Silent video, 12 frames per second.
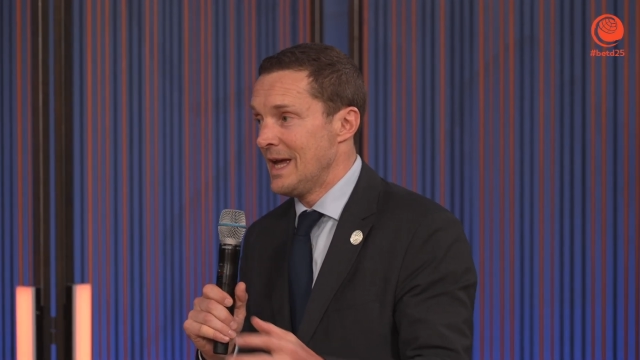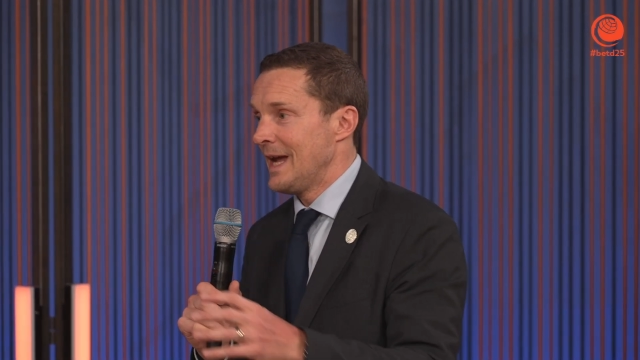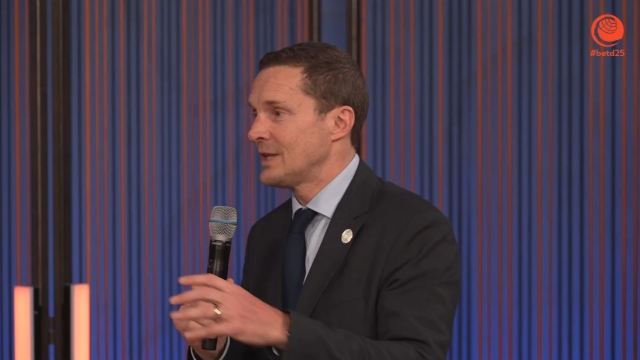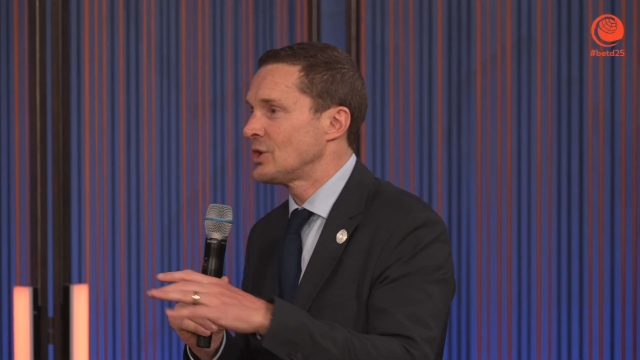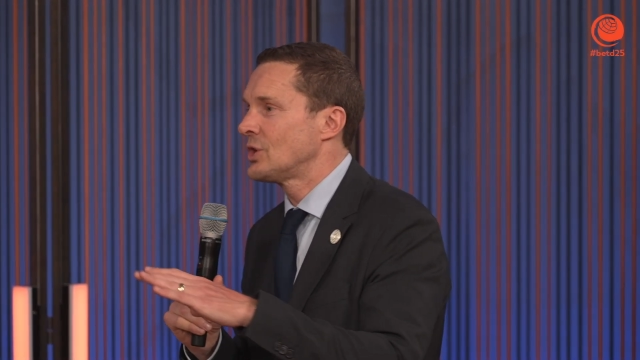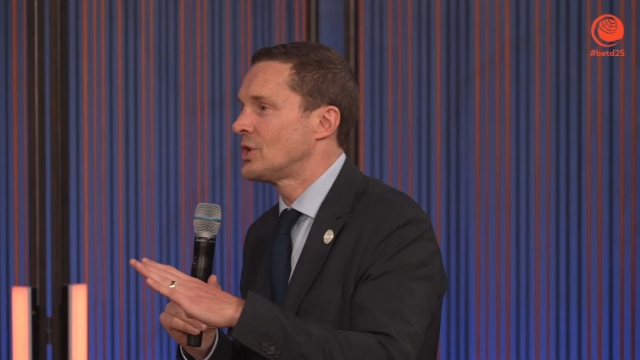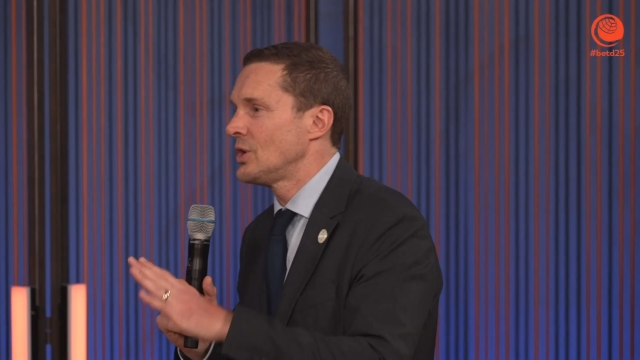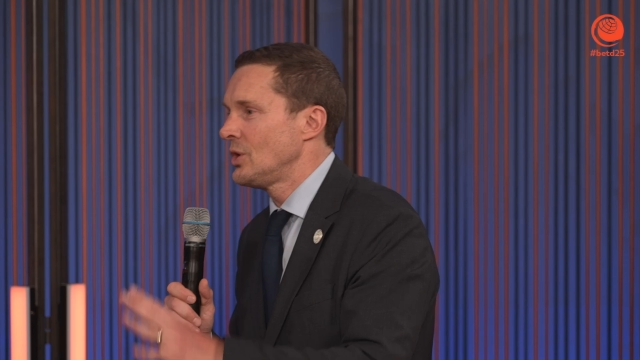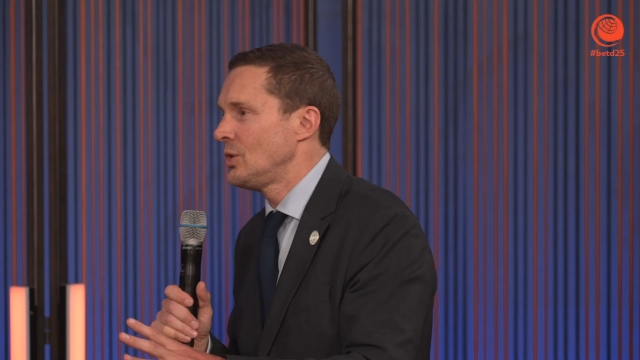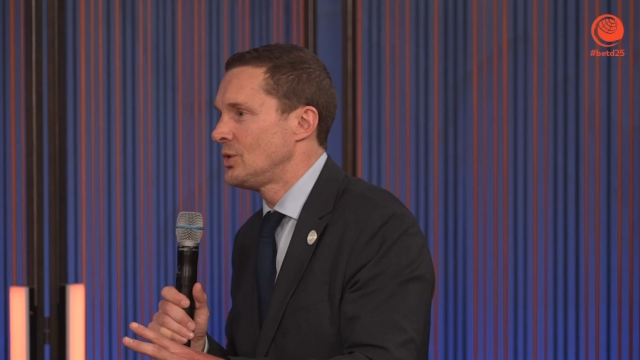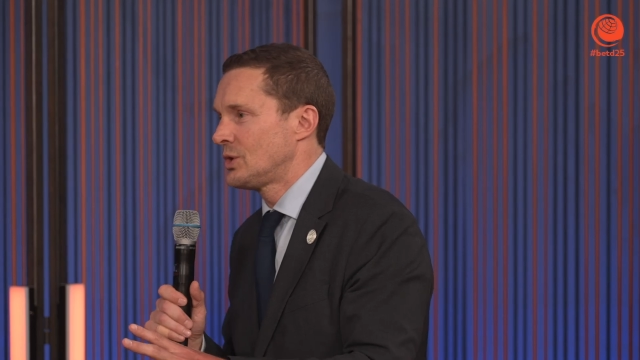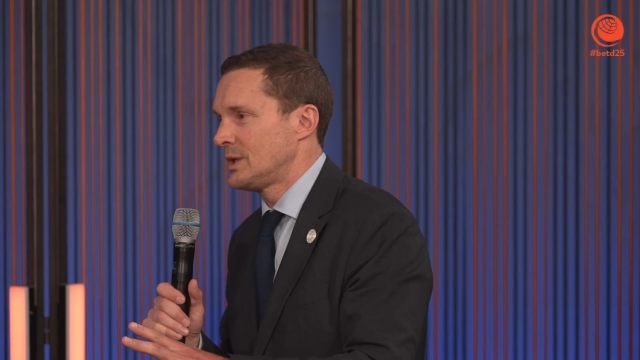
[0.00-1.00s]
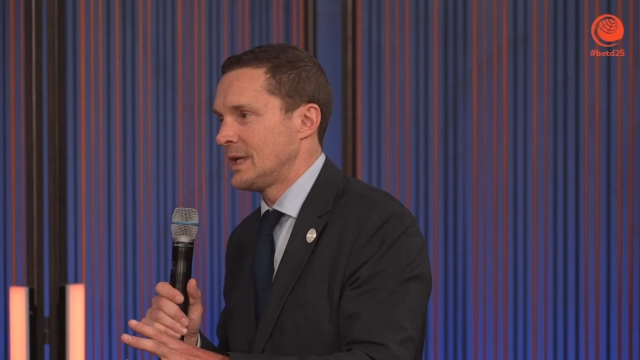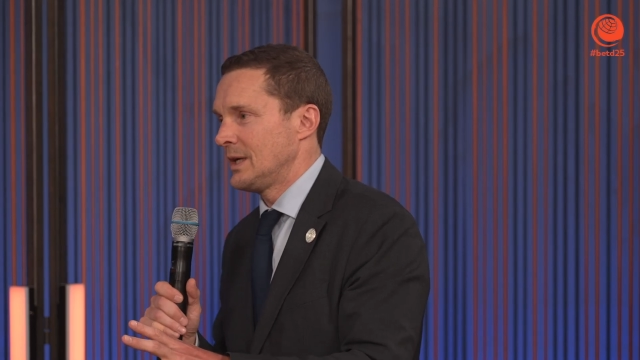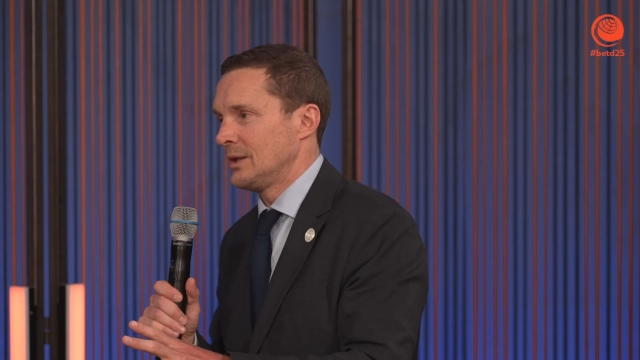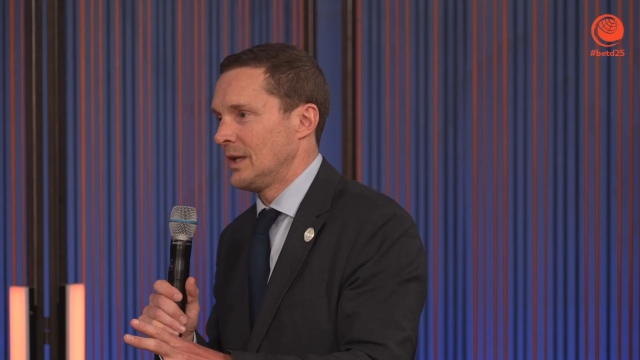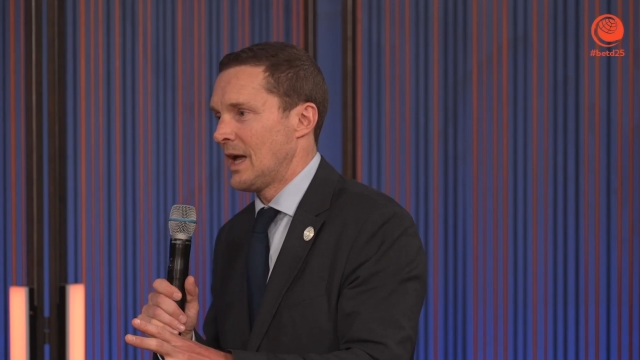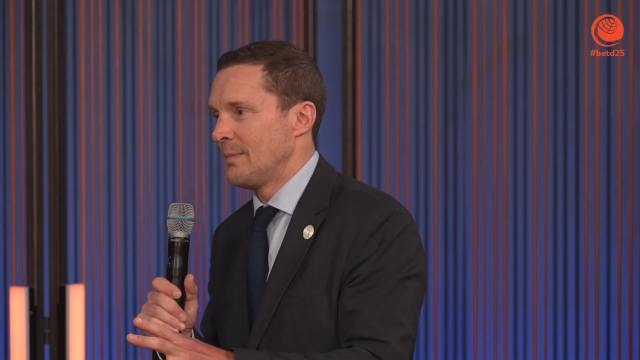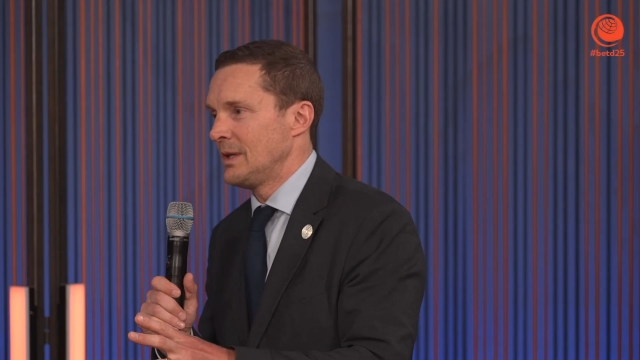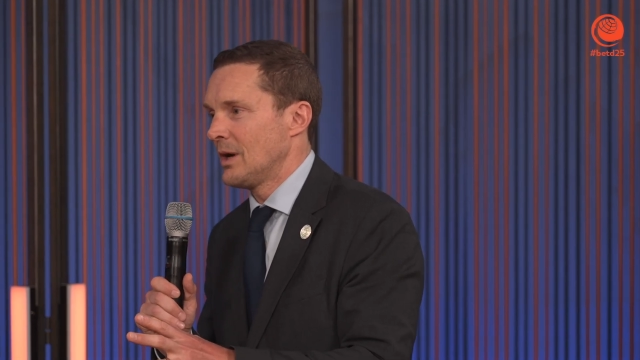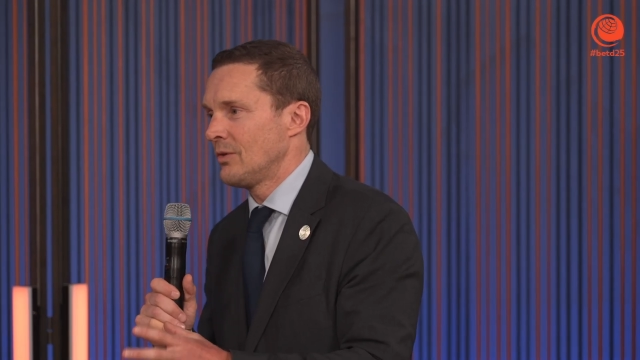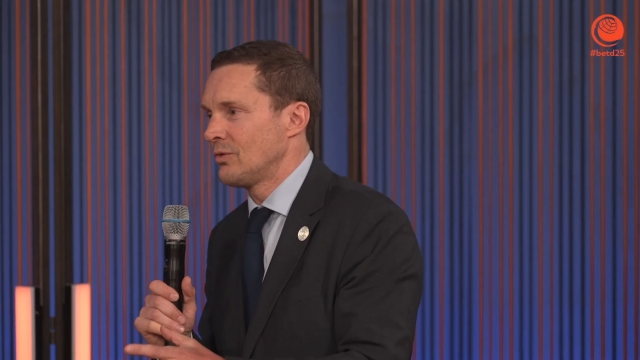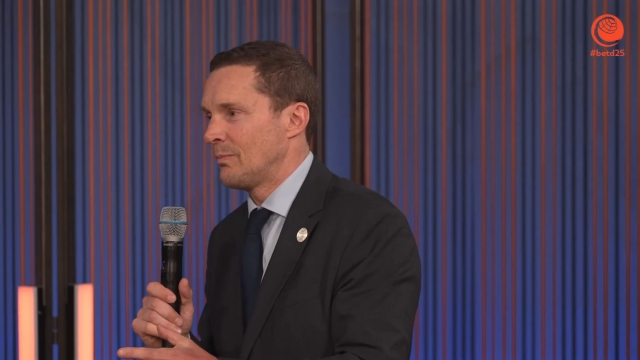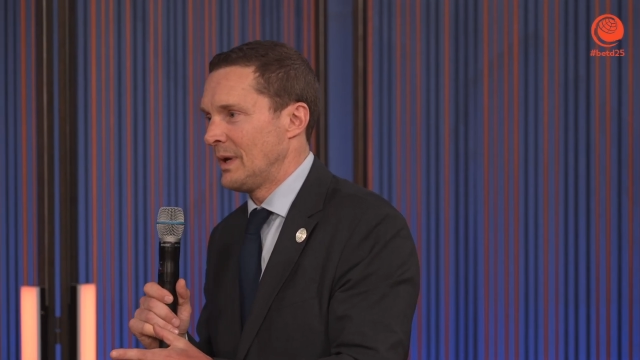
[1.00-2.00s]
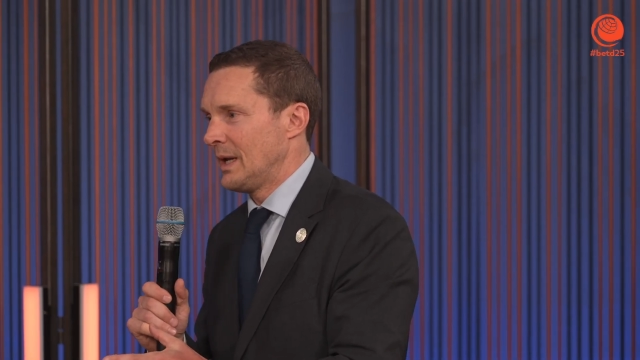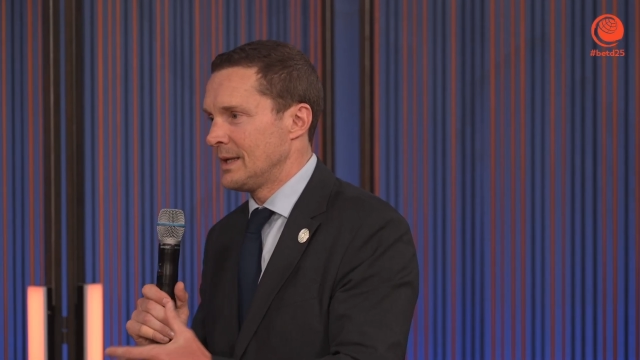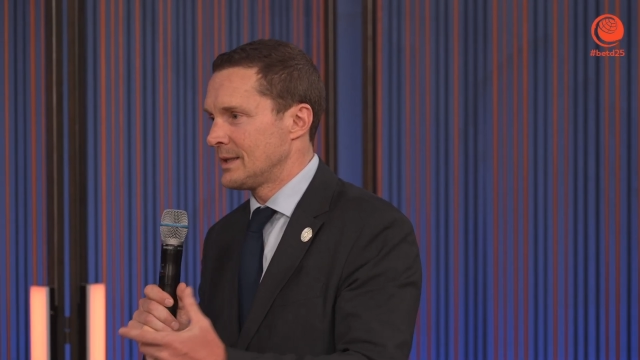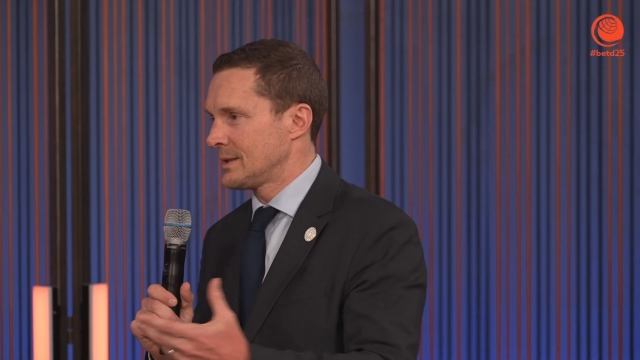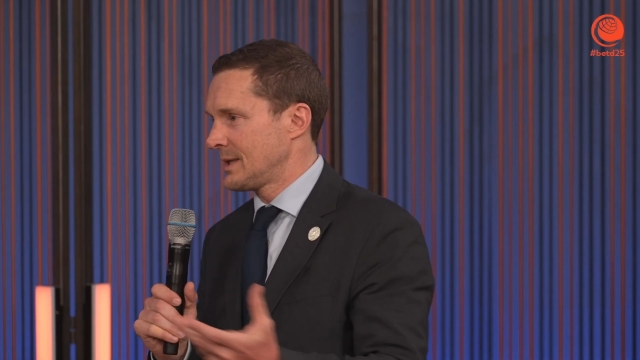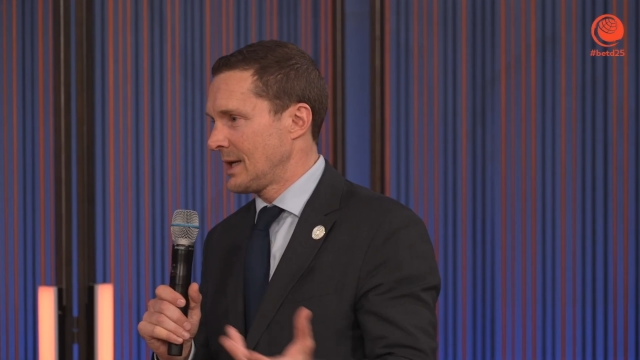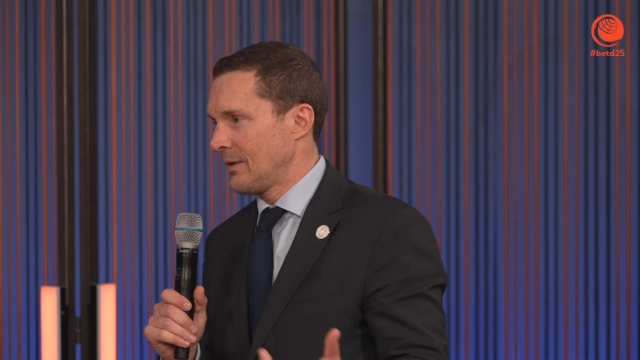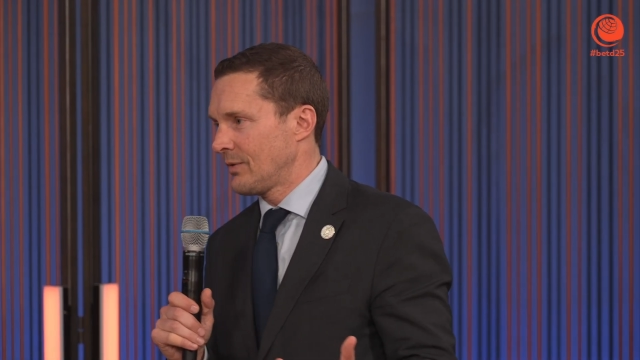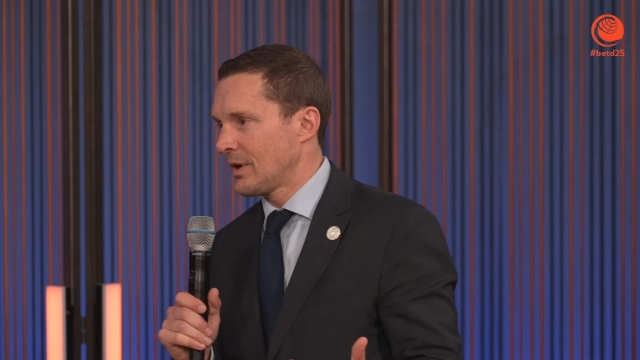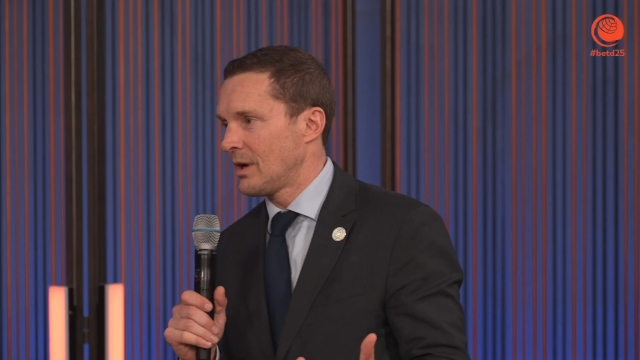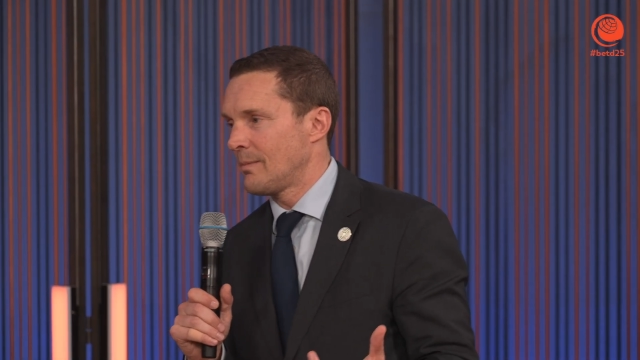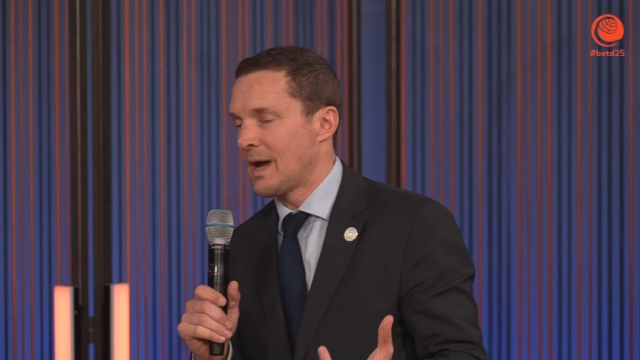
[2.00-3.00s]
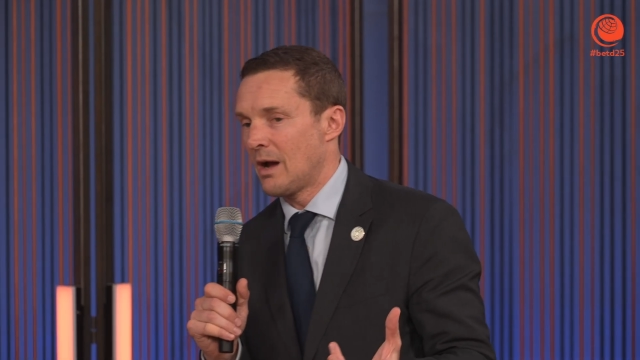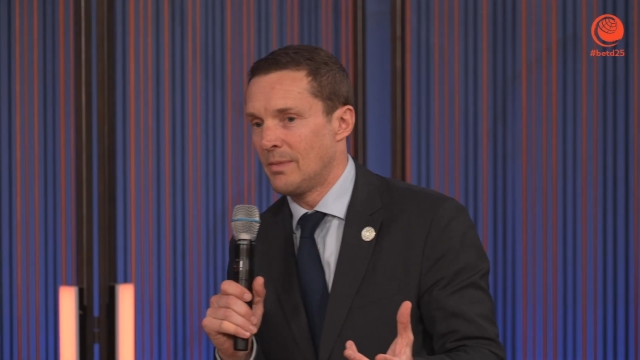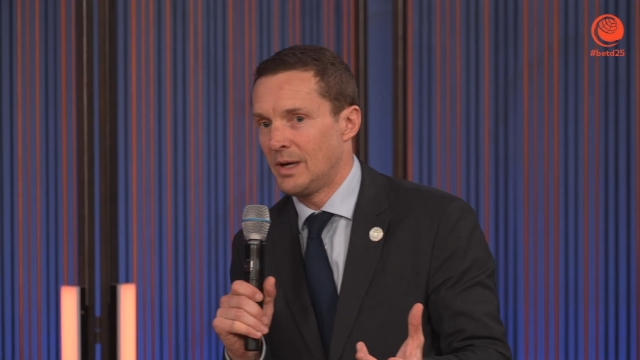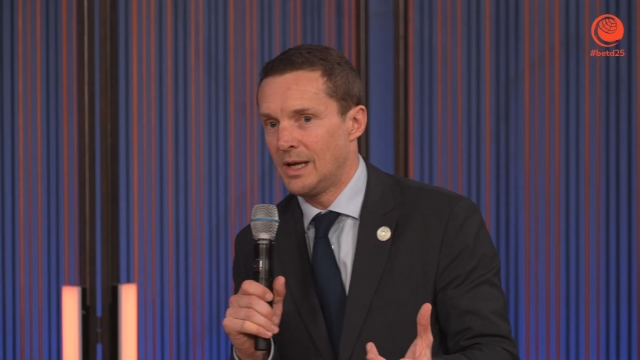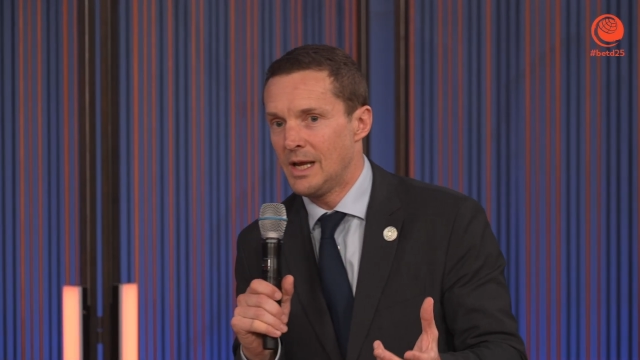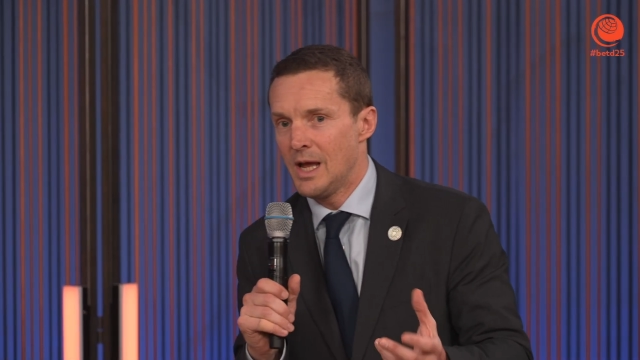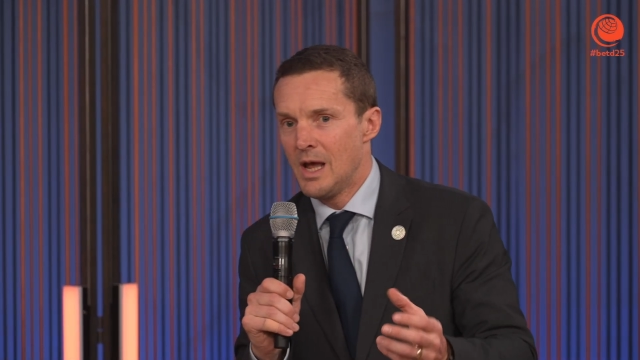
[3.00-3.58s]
It's a huge deal. I mean, the 100 billion is a significant amount of money,